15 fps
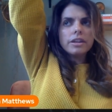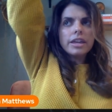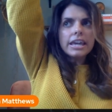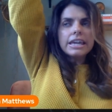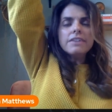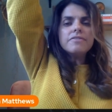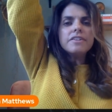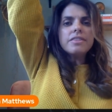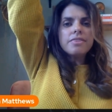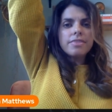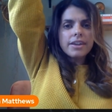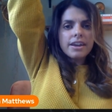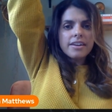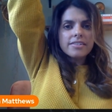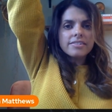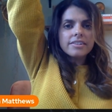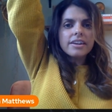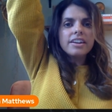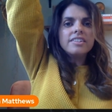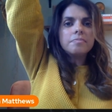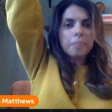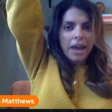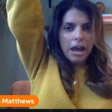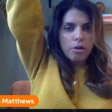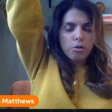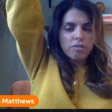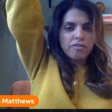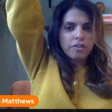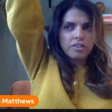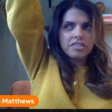Even this is
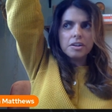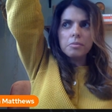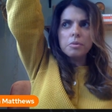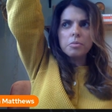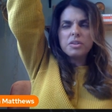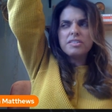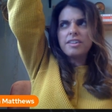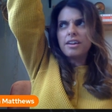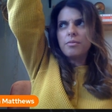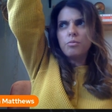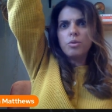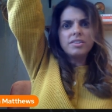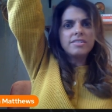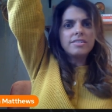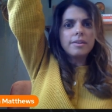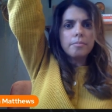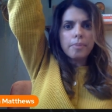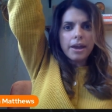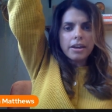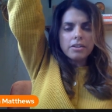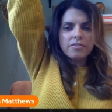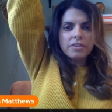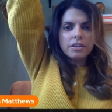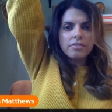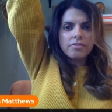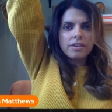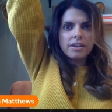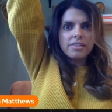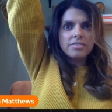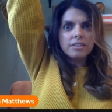powerful. Someone would say, What's the benefit of
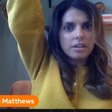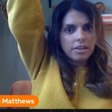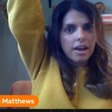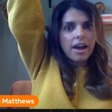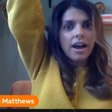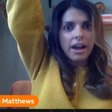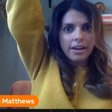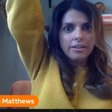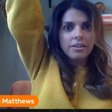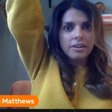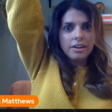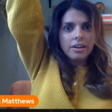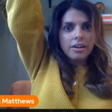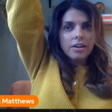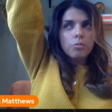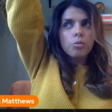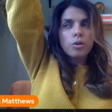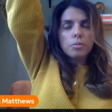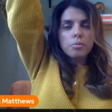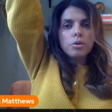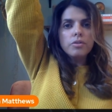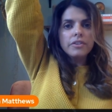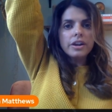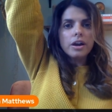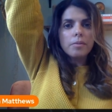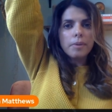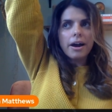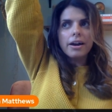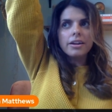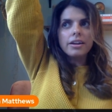this? A lot we're moving our
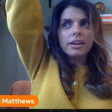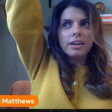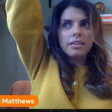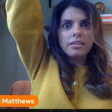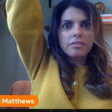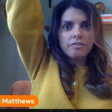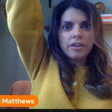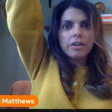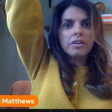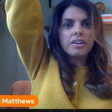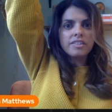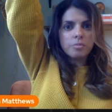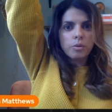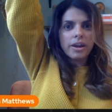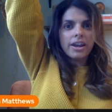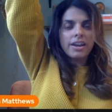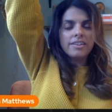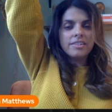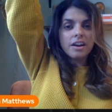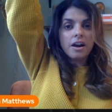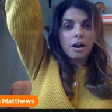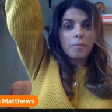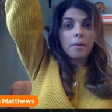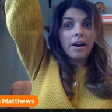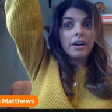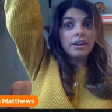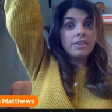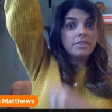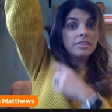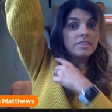body in the various ways our
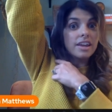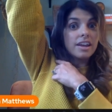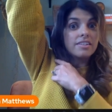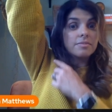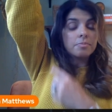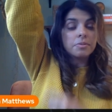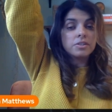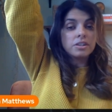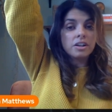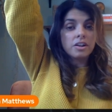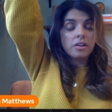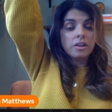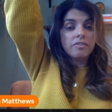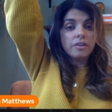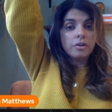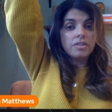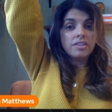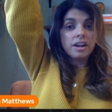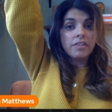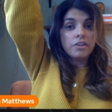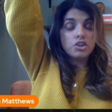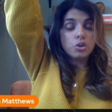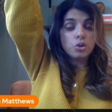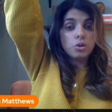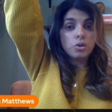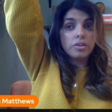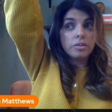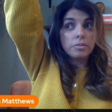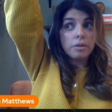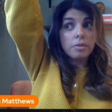body, in this case, particularly focusing on the shoulder
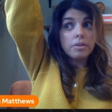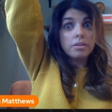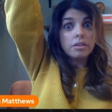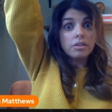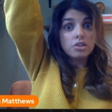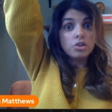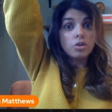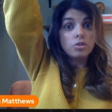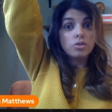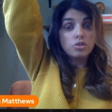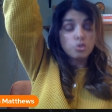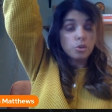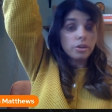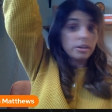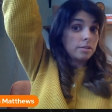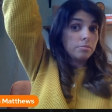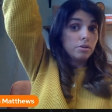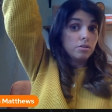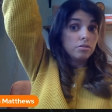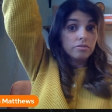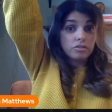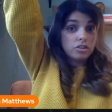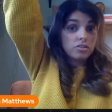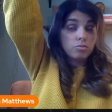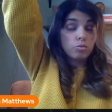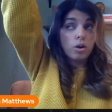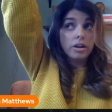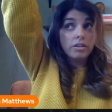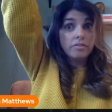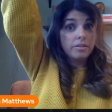at the moment, the shoulder joint can move, just
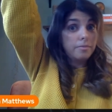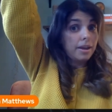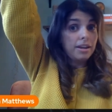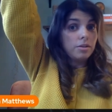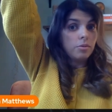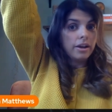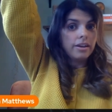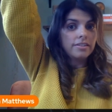one of them, anyways.